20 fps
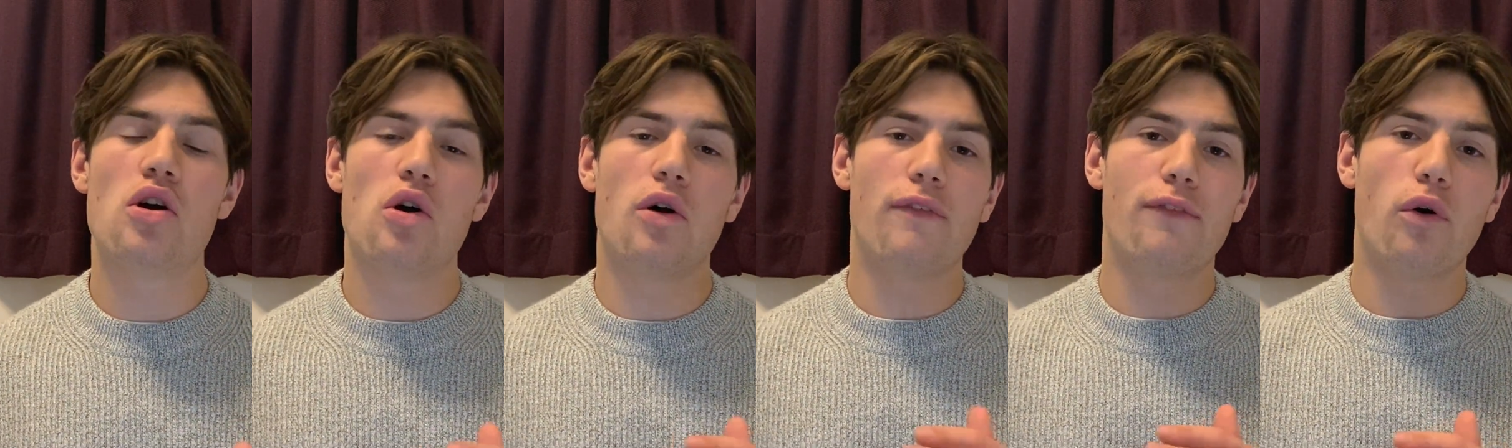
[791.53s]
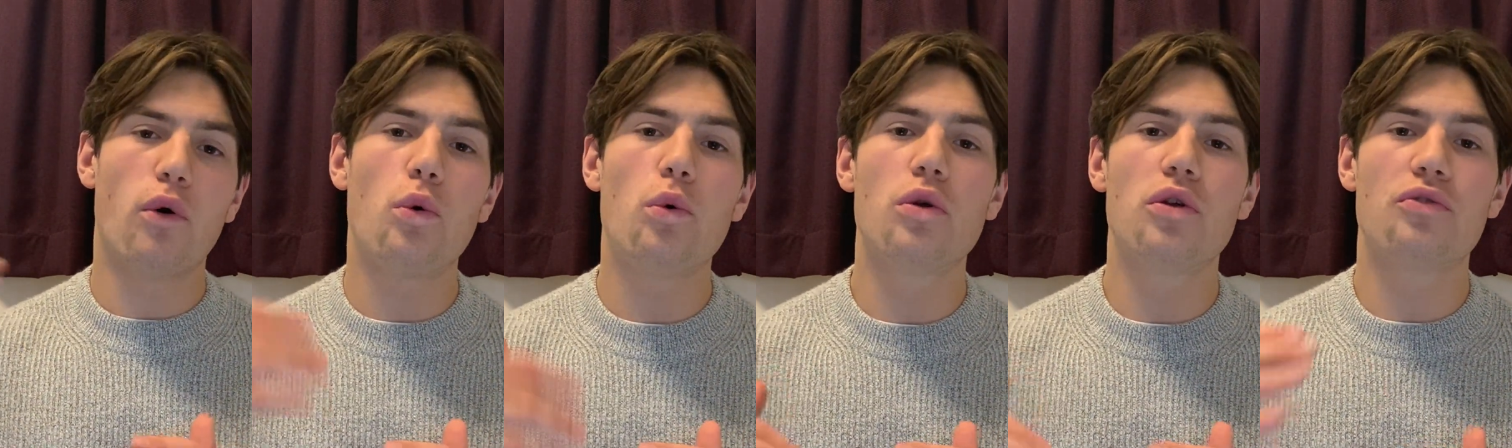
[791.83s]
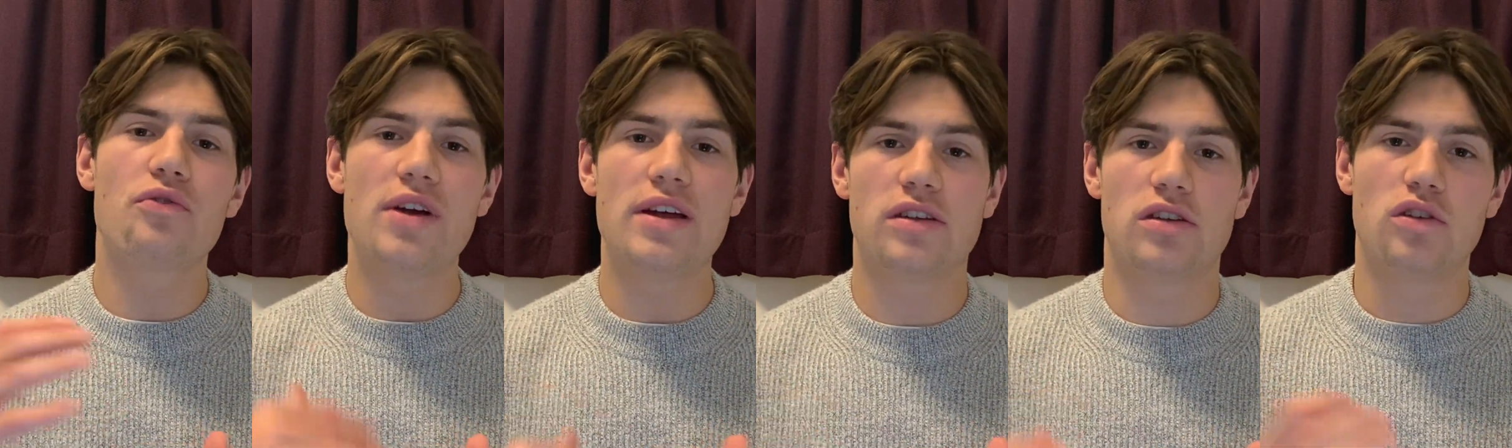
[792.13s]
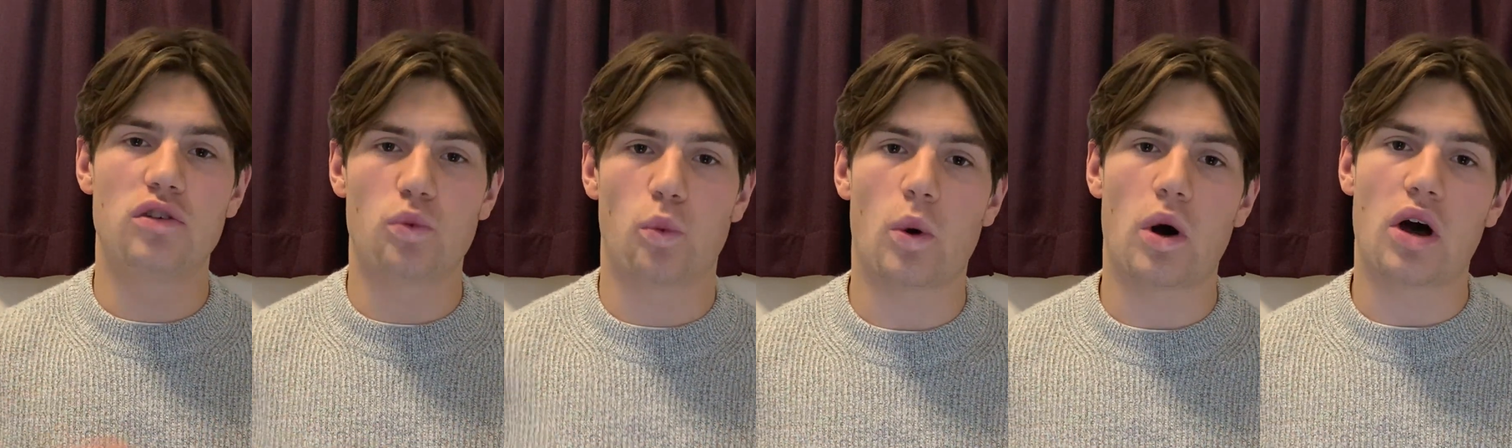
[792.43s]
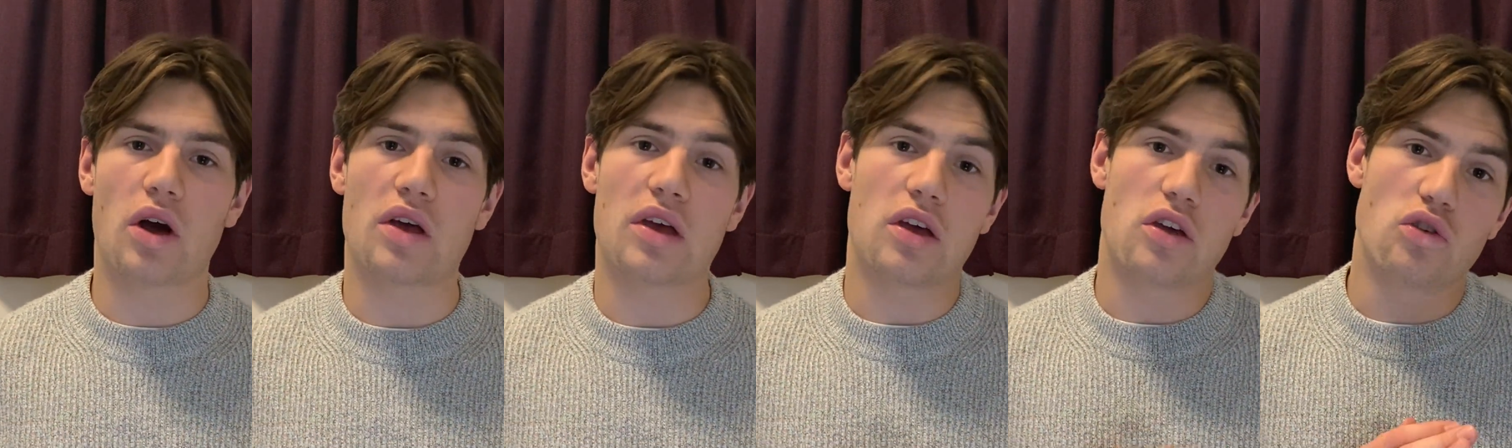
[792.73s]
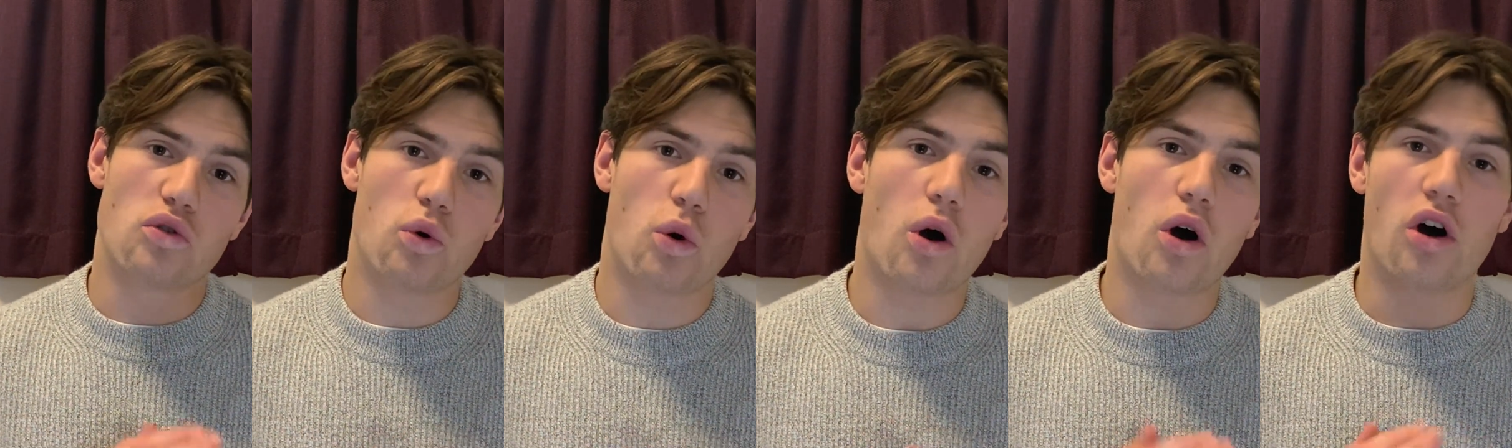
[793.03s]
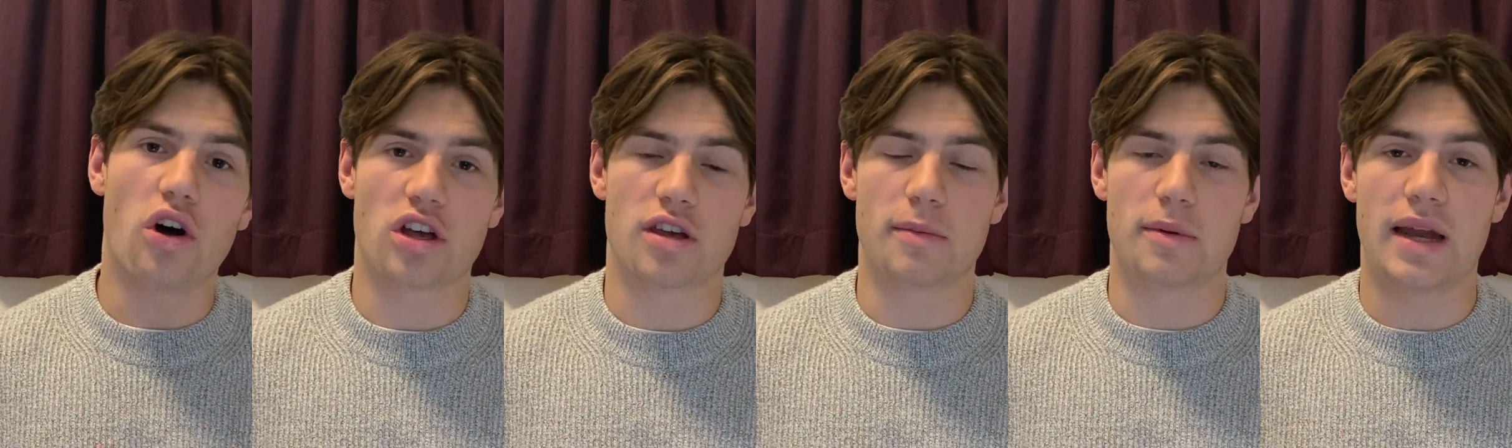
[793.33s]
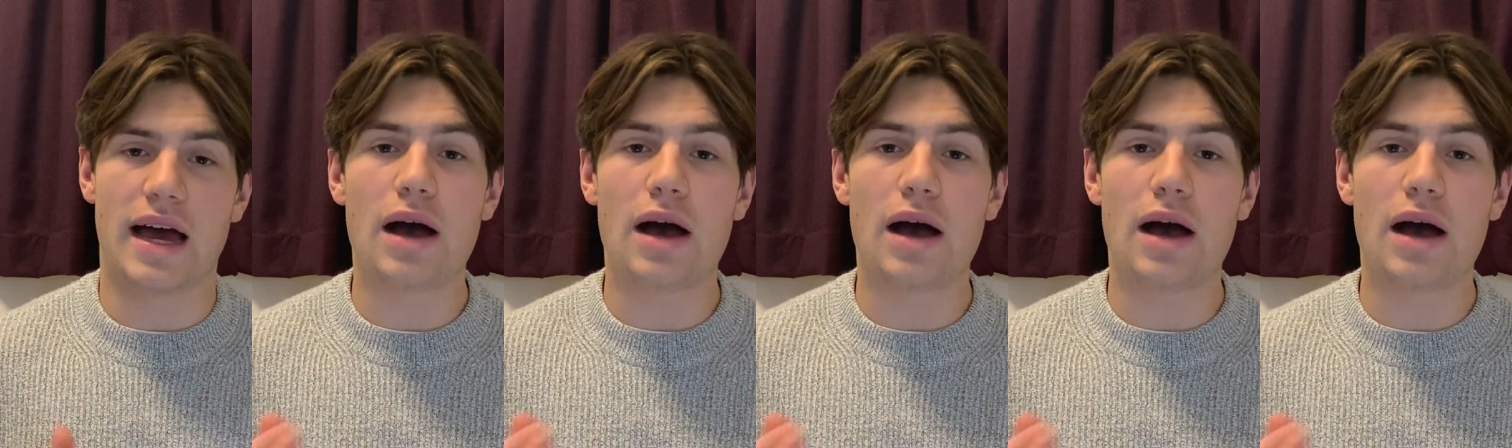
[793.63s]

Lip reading: of all the reasons why your argument